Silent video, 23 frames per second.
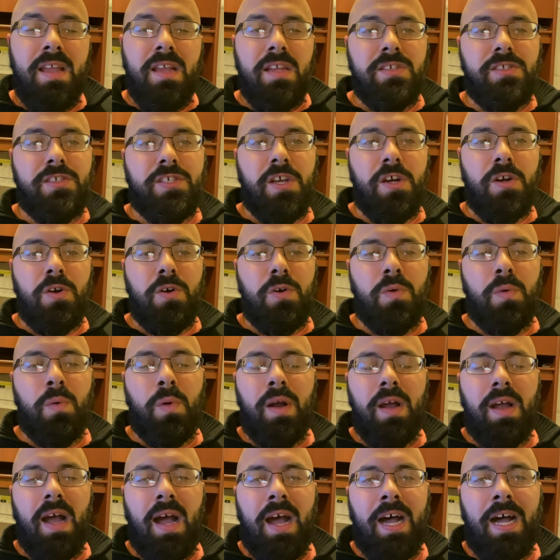So
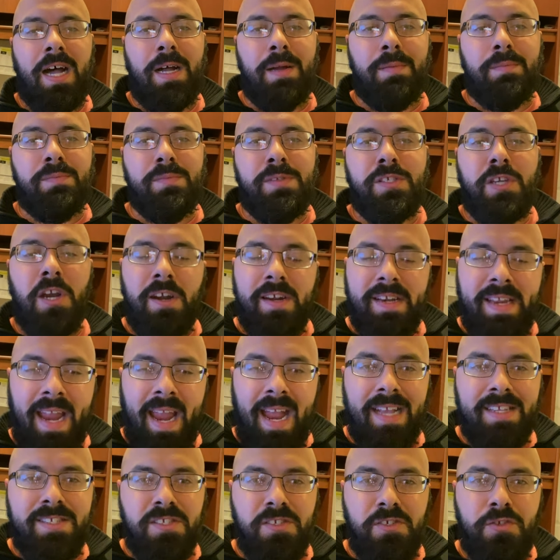um, started
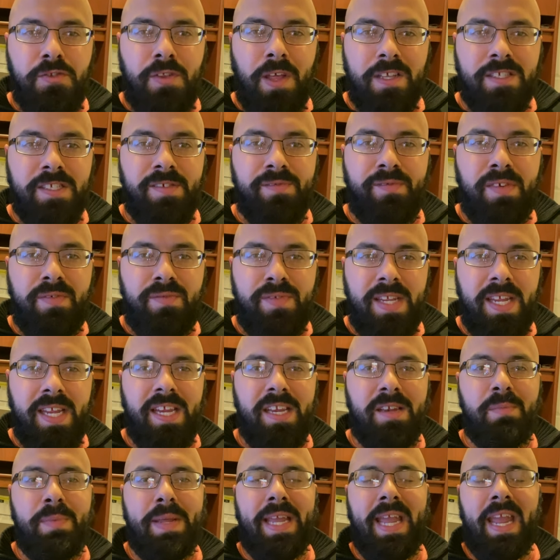CASS in
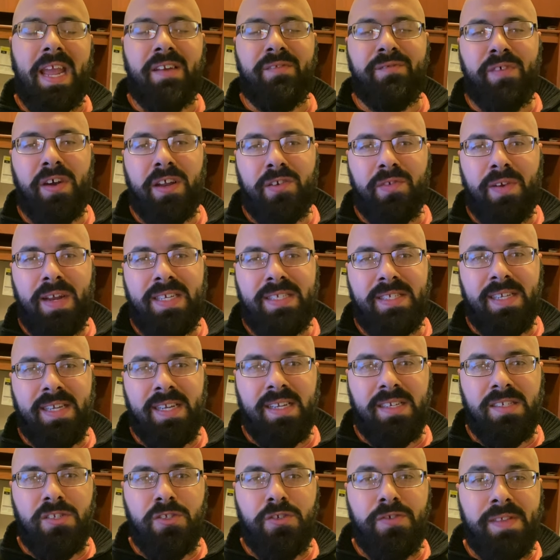2015, began fundraising
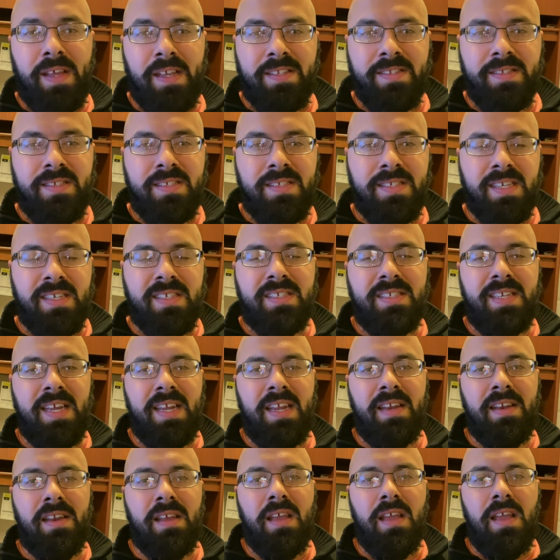in
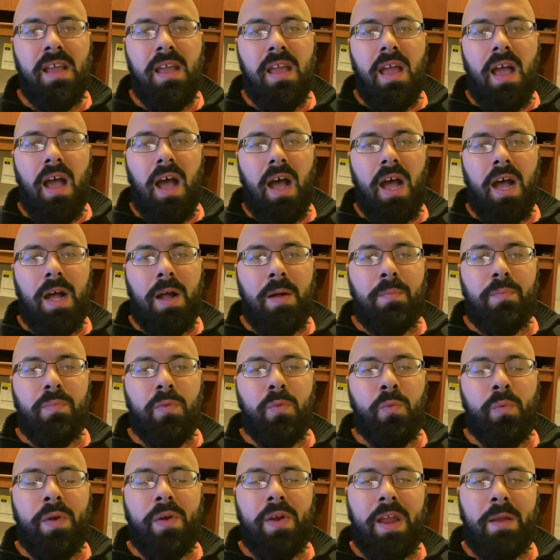2016. Um,
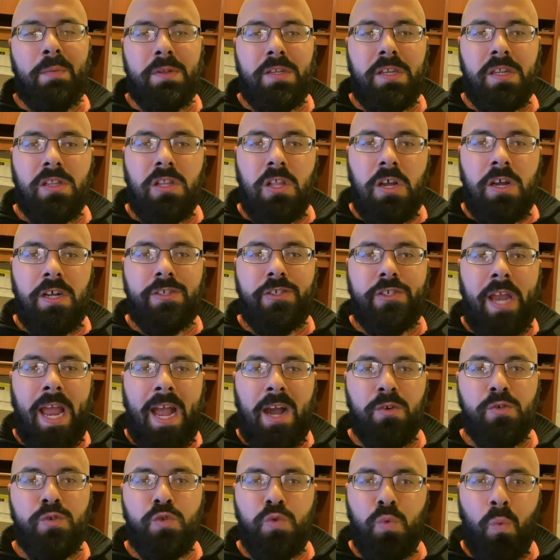we were able to launch
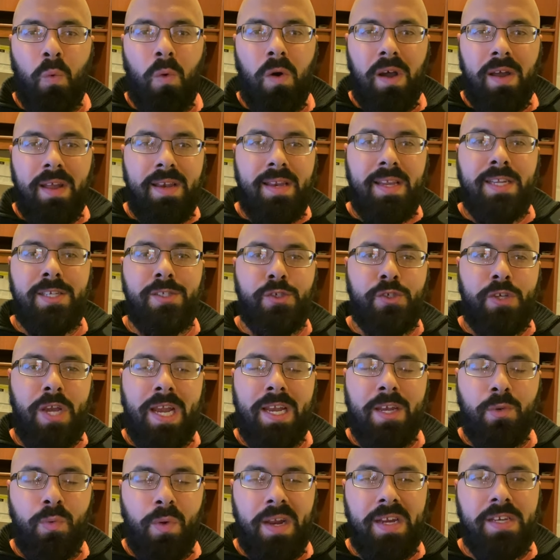House One in
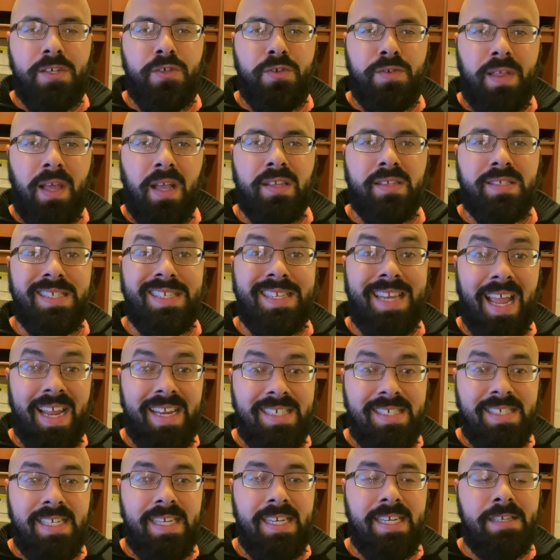January
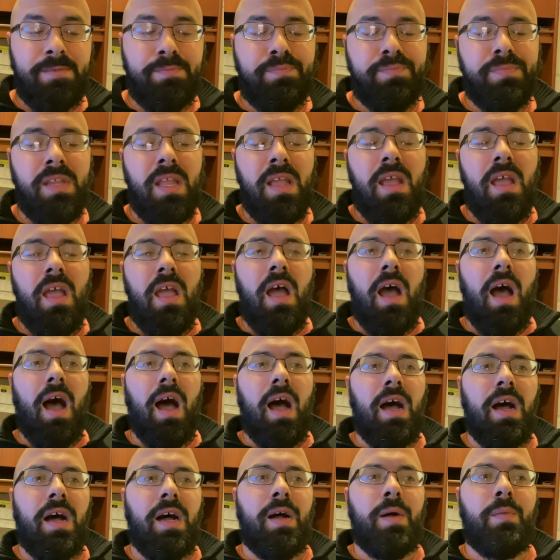2019.
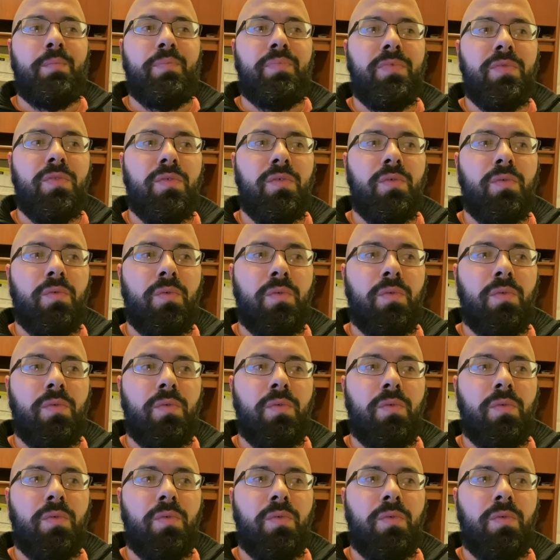Um,